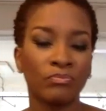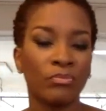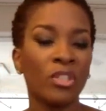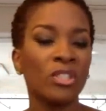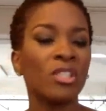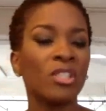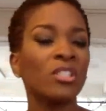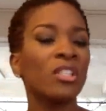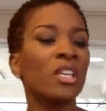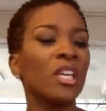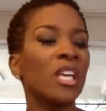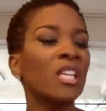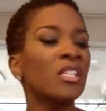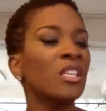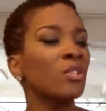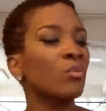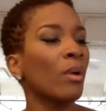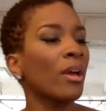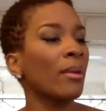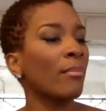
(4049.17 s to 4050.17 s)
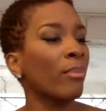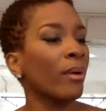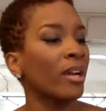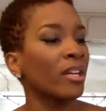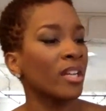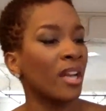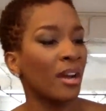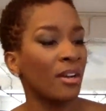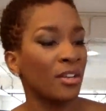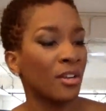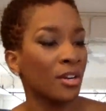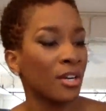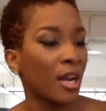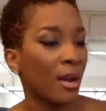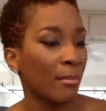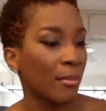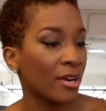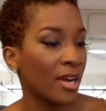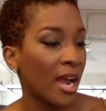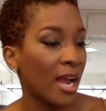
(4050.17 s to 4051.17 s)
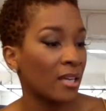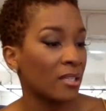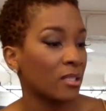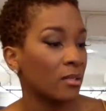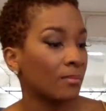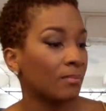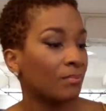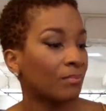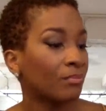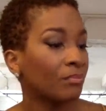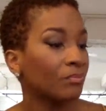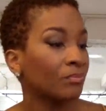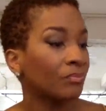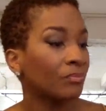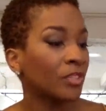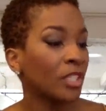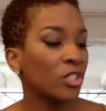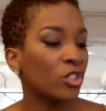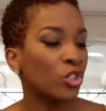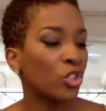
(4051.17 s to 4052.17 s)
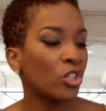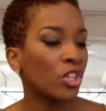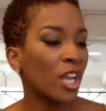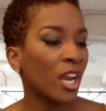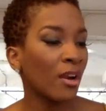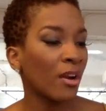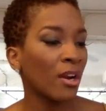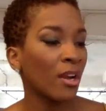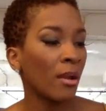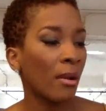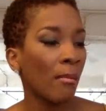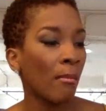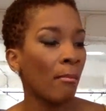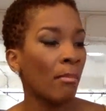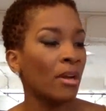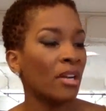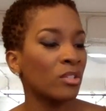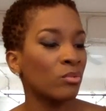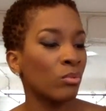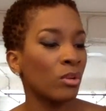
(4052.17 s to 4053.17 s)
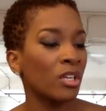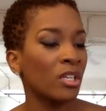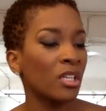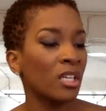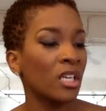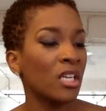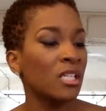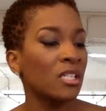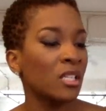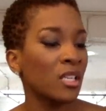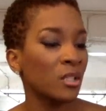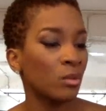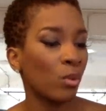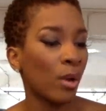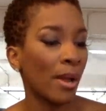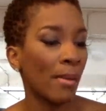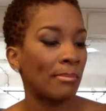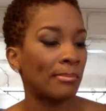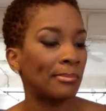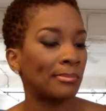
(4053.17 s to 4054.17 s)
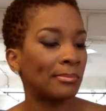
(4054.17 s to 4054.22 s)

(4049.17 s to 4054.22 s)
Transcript: This is the easiest way to break down your number, guys. It's generic, but it's one of the easiest way.